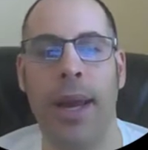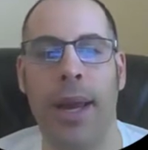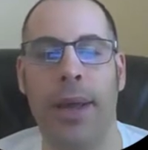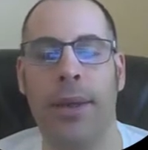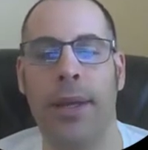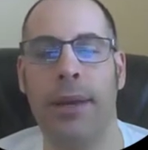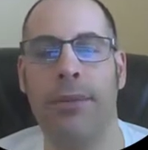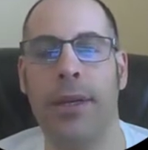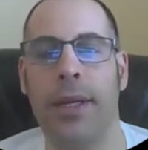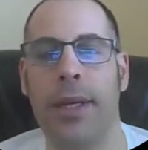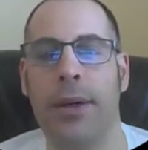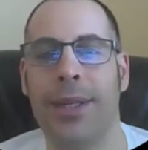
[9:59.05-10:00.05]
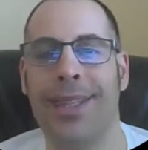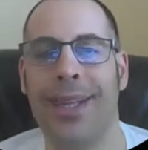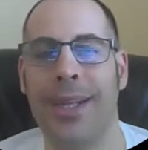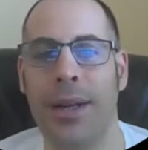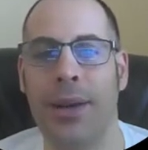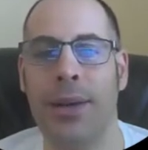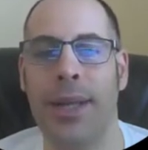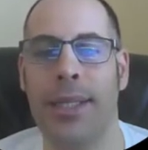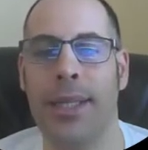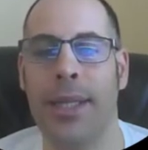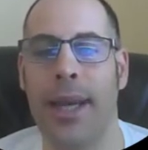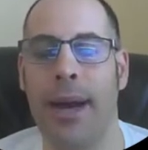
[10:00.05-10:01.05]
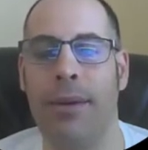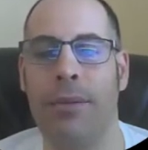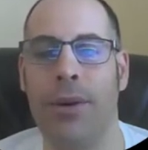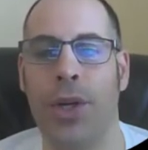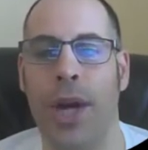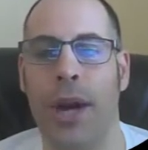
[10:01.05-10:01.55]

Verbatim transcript: And the dividend yield is a little less than average.